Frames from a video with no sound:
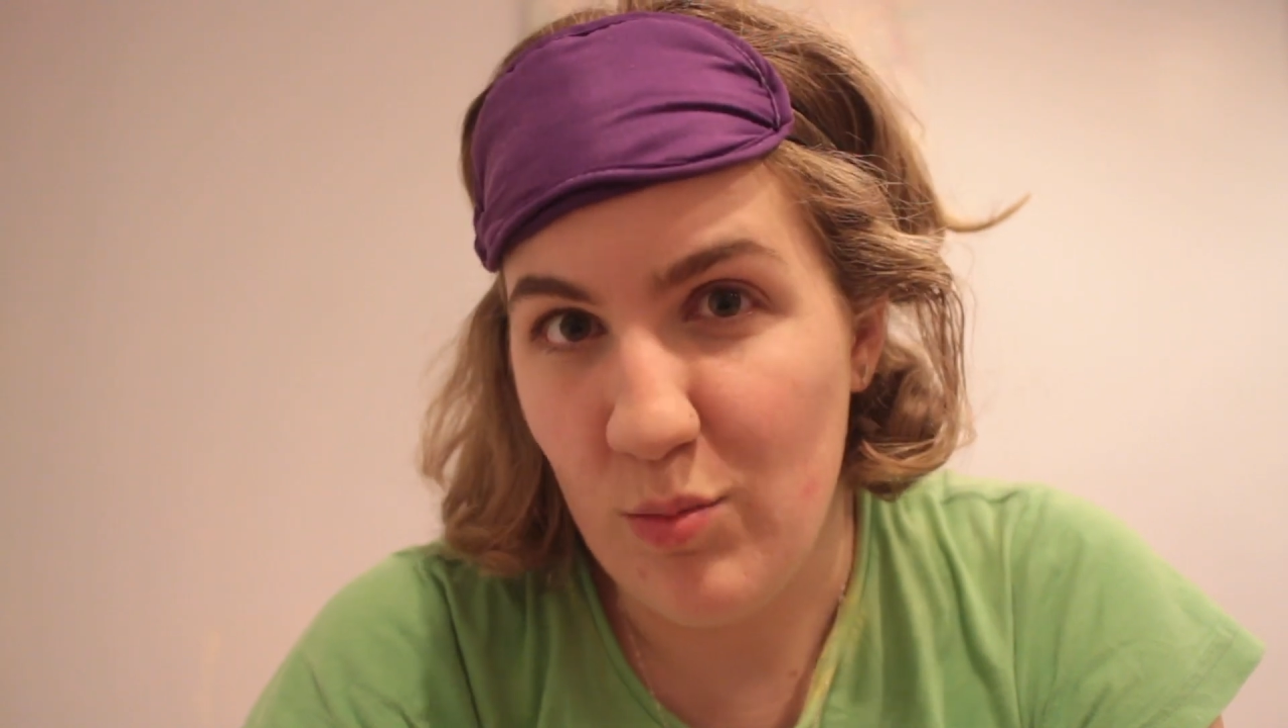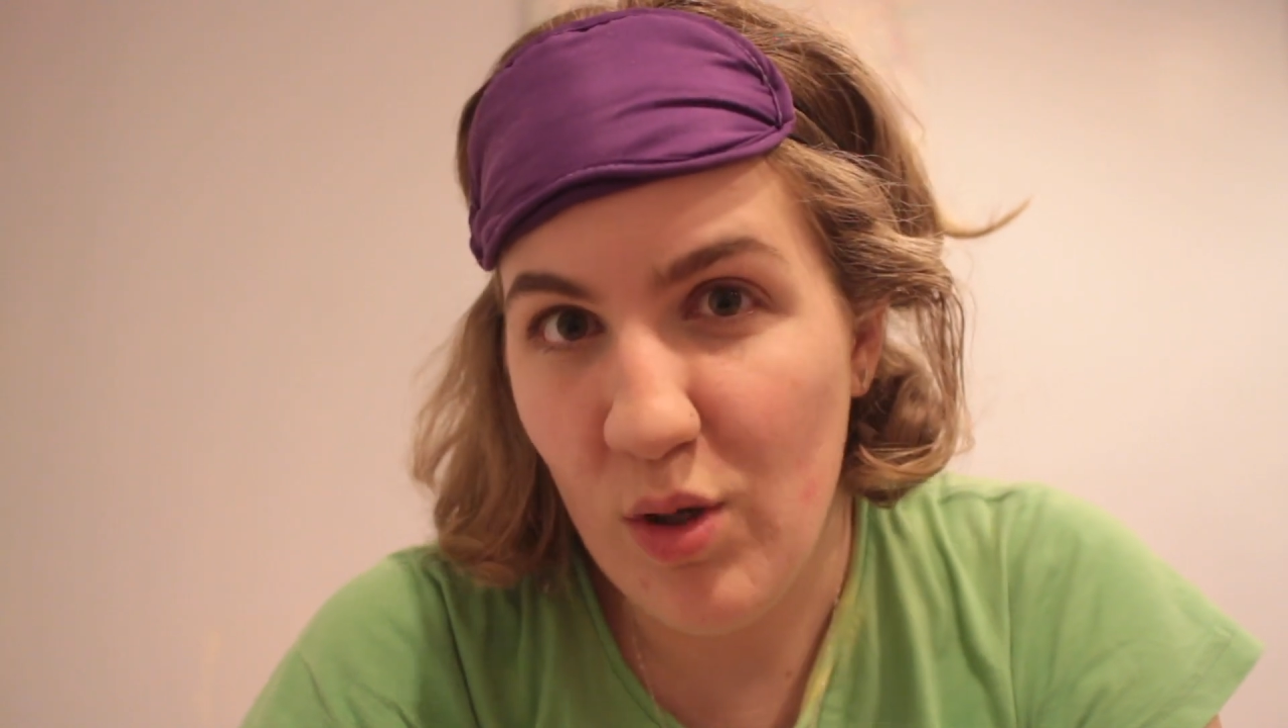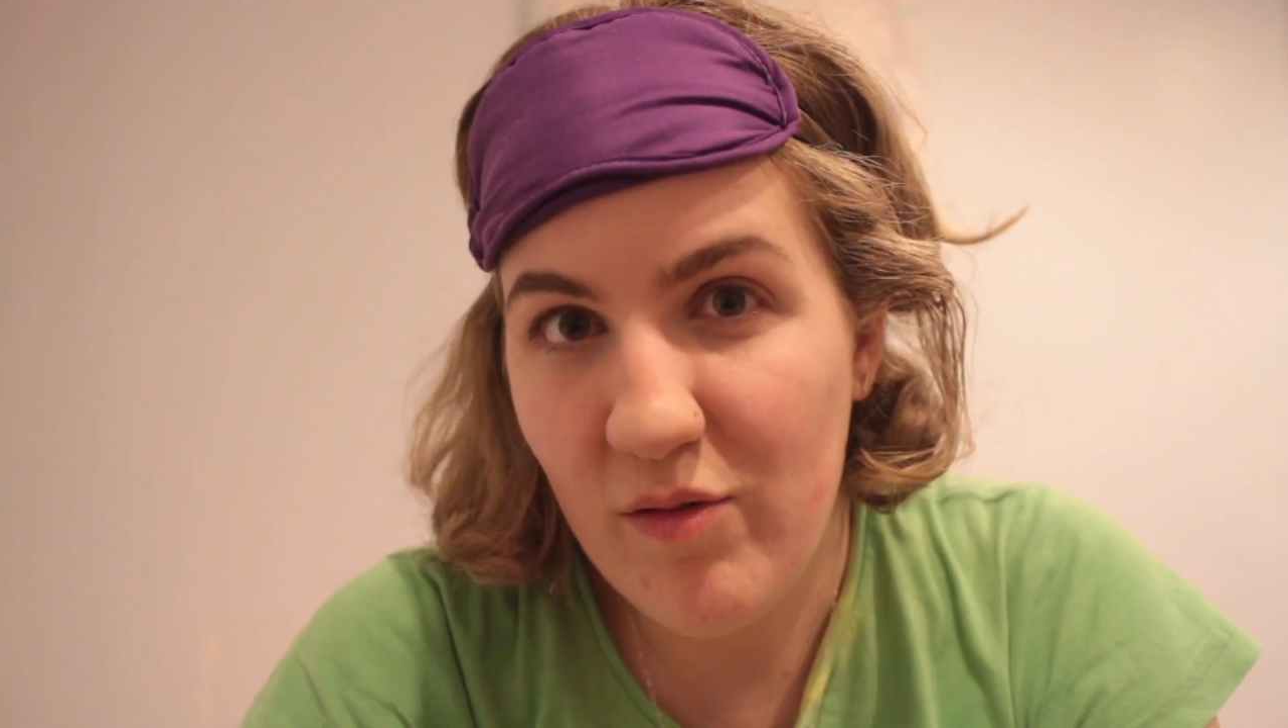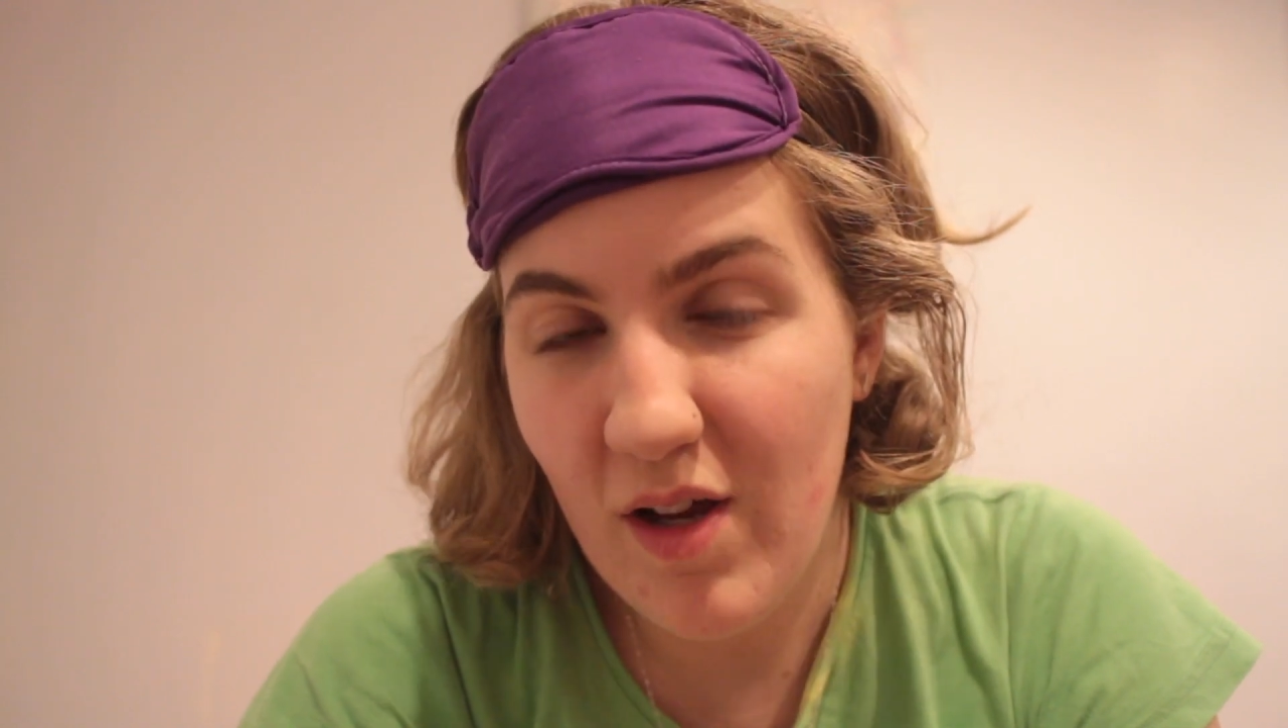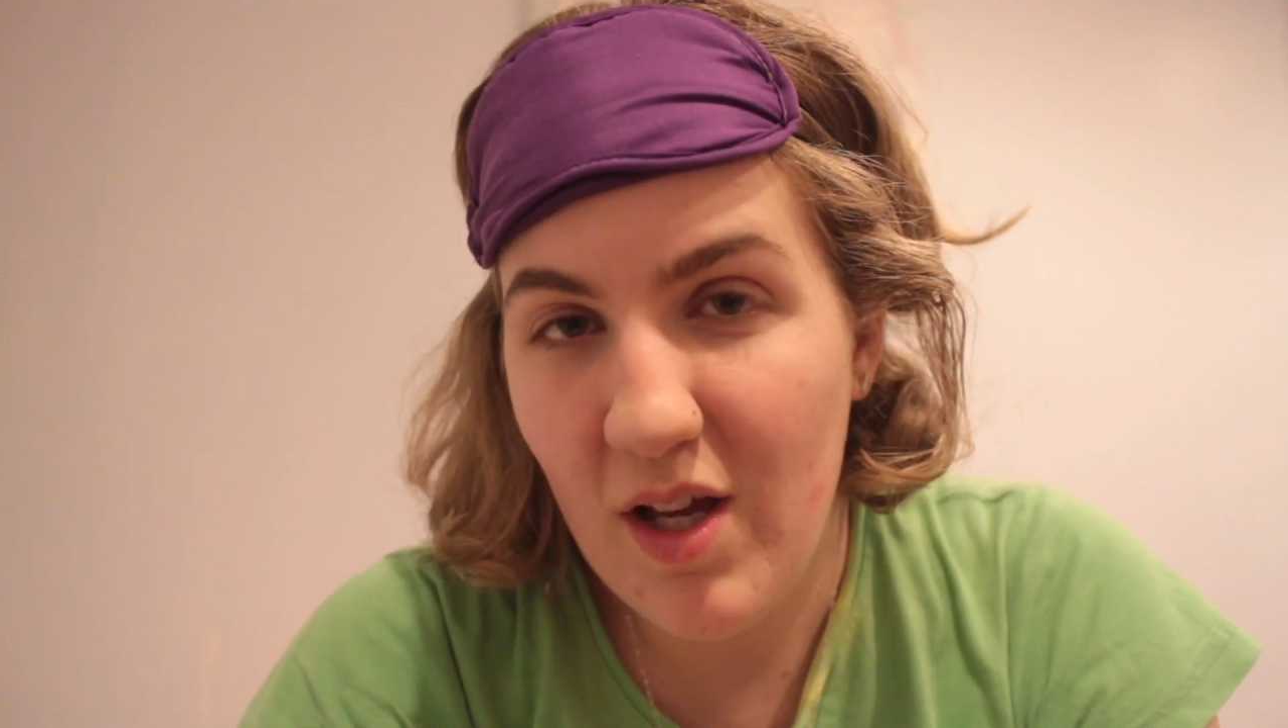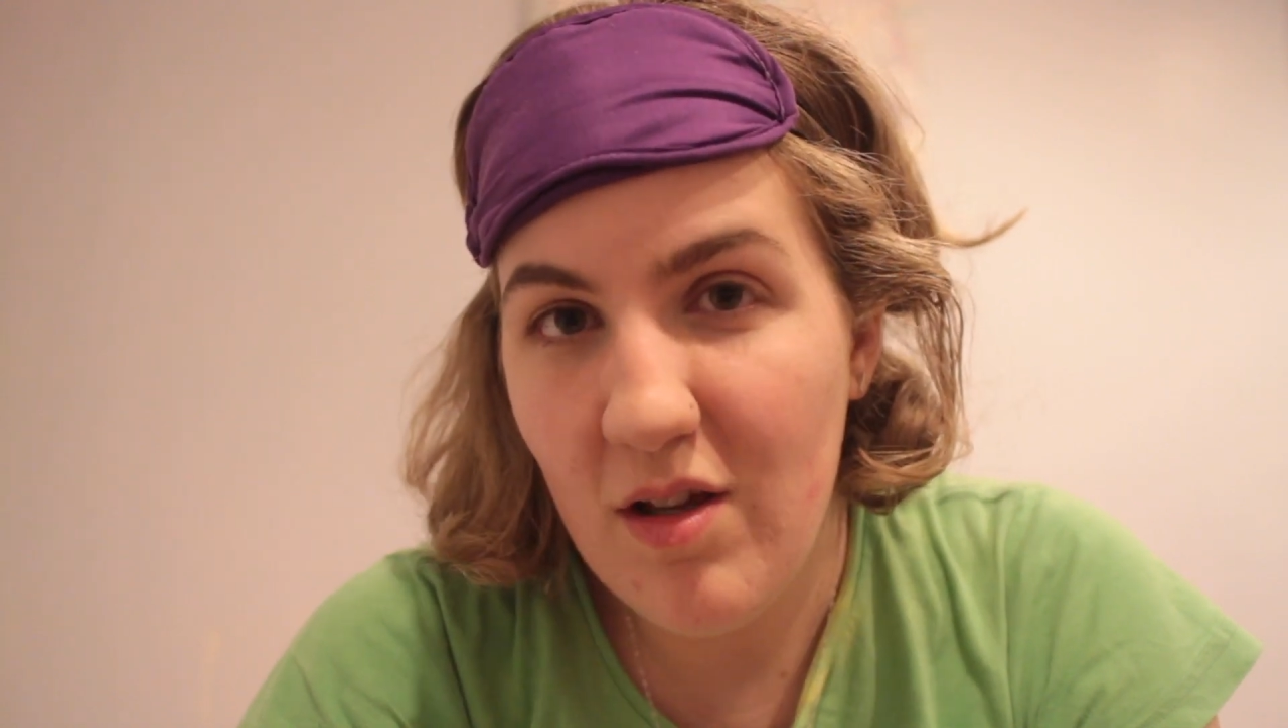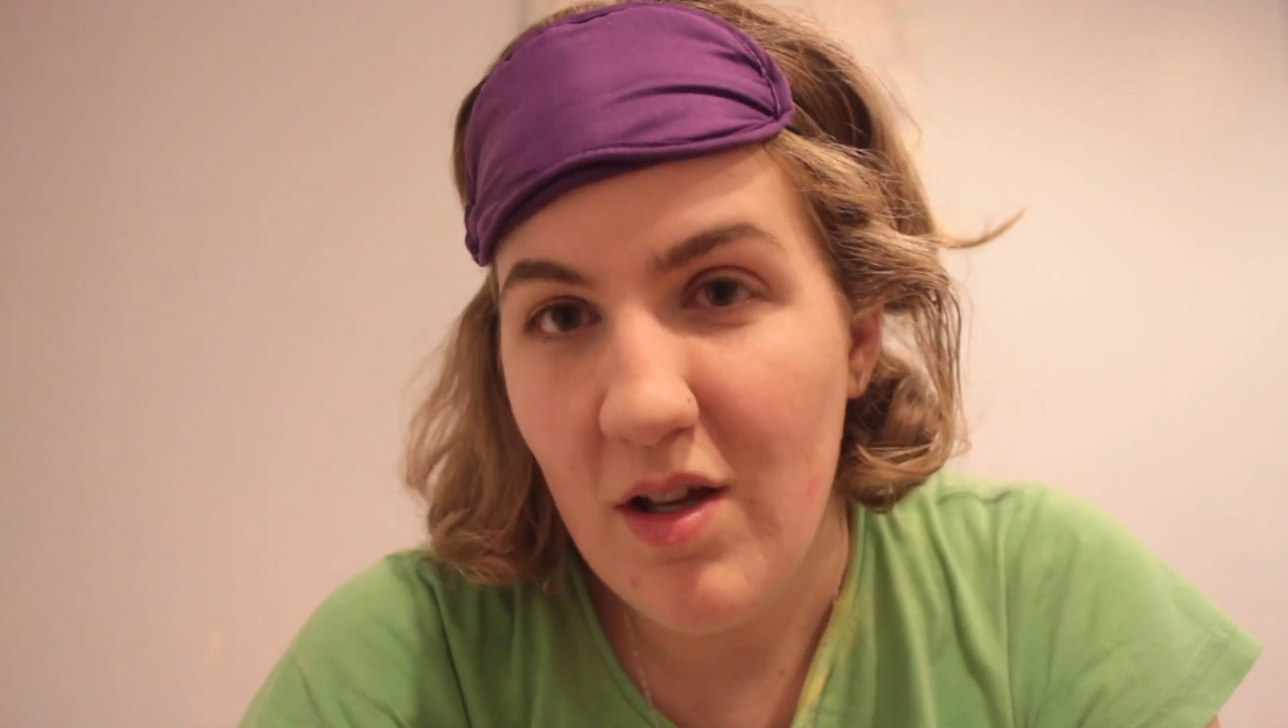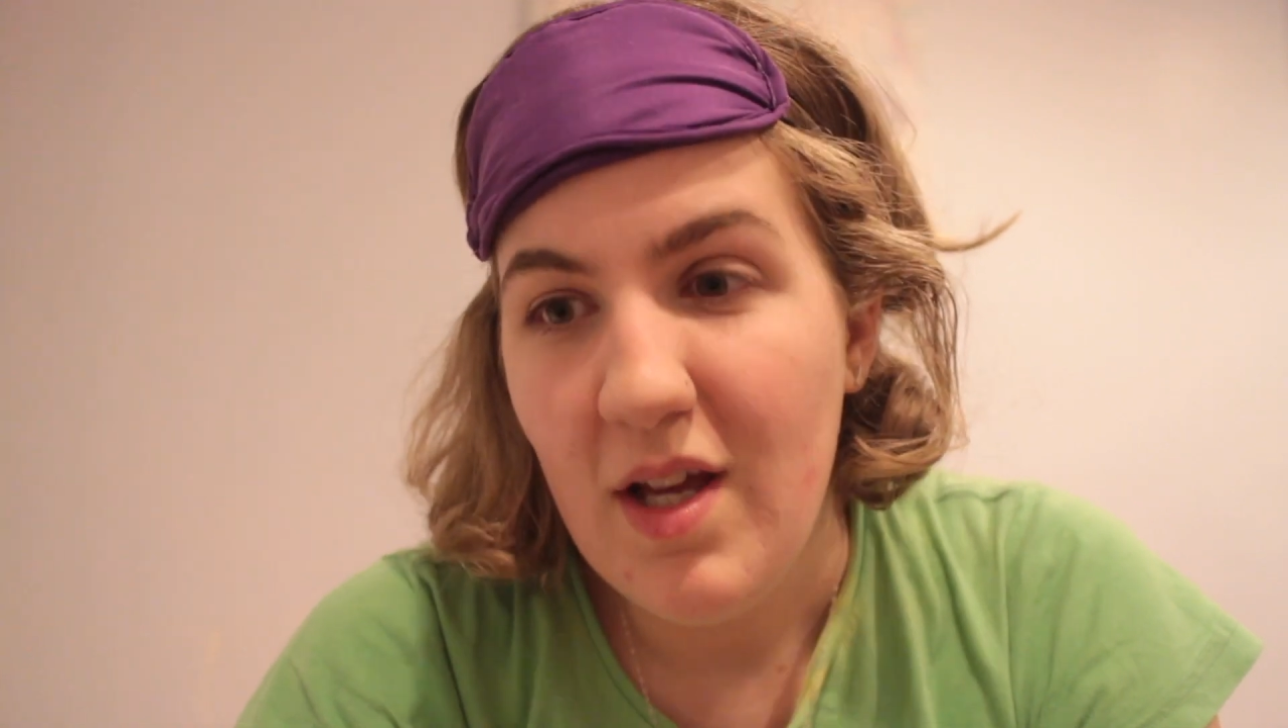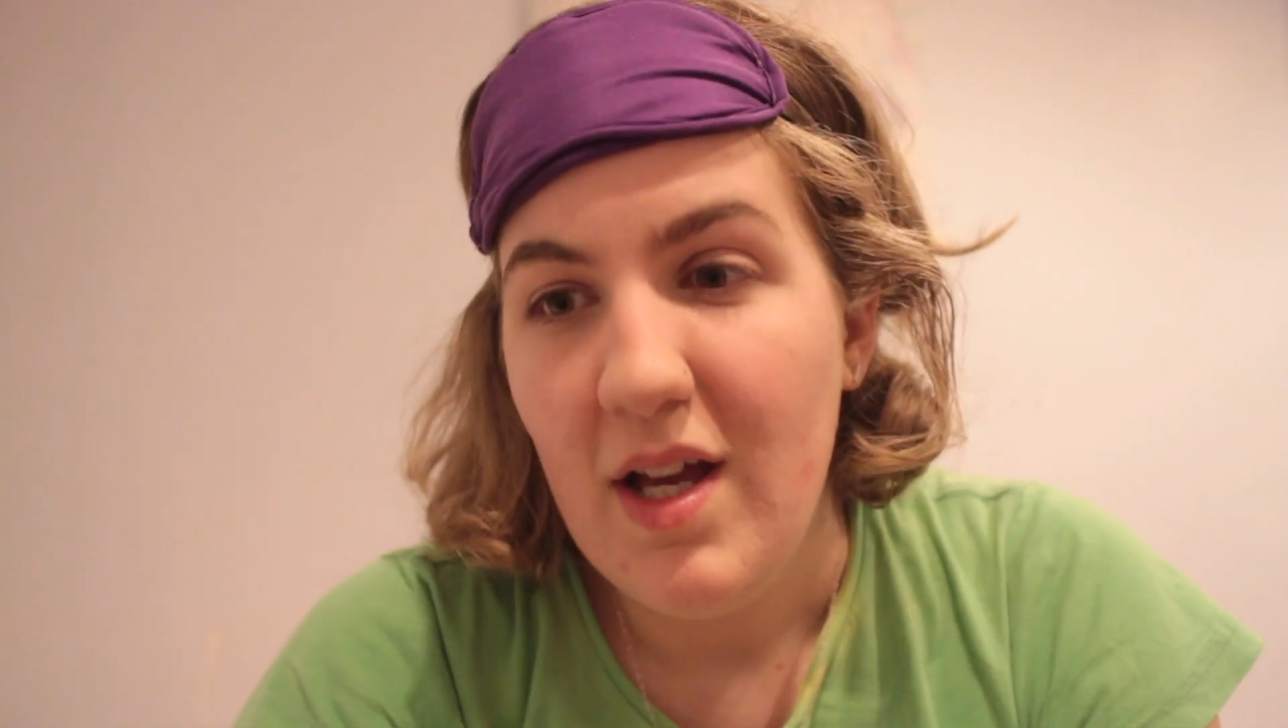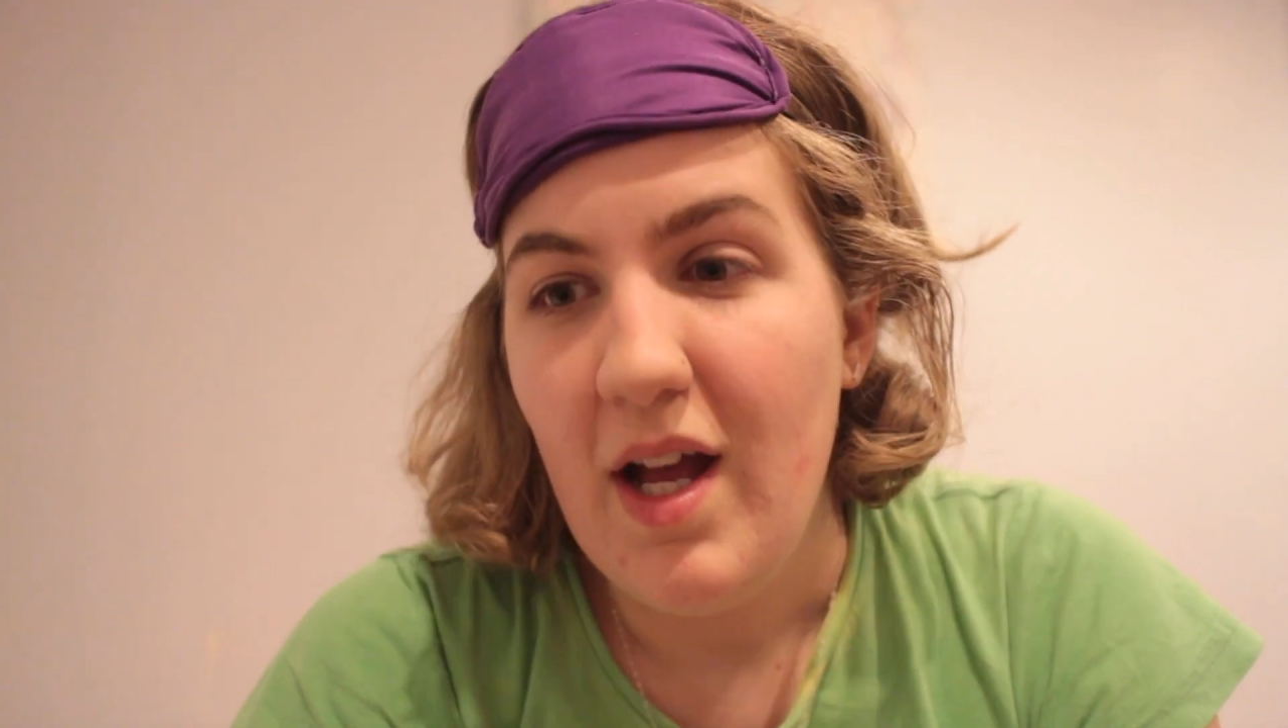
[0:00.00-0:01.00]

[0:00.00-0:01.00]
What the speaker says: tomorrow,